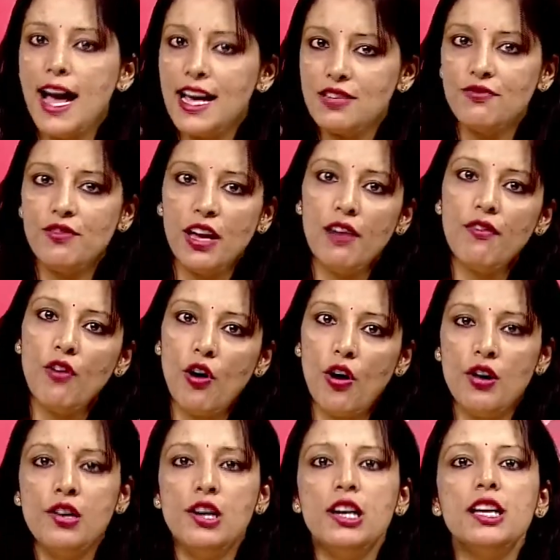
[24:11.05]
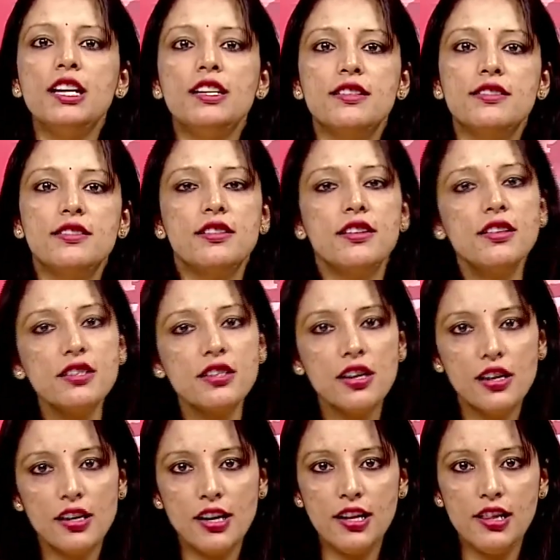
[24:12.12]
as we have already discussed
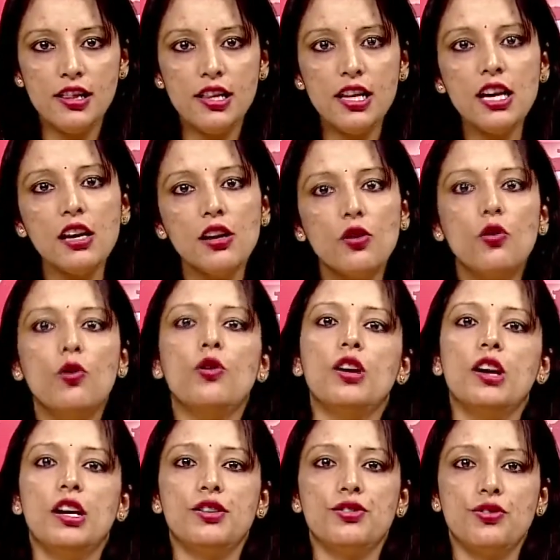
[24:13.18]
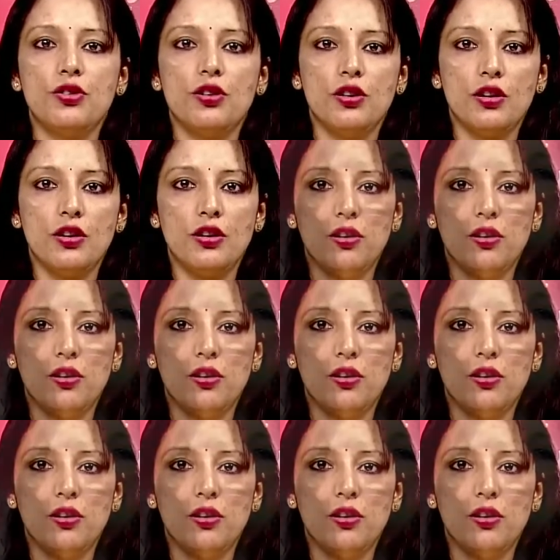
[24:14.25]
till the correlation.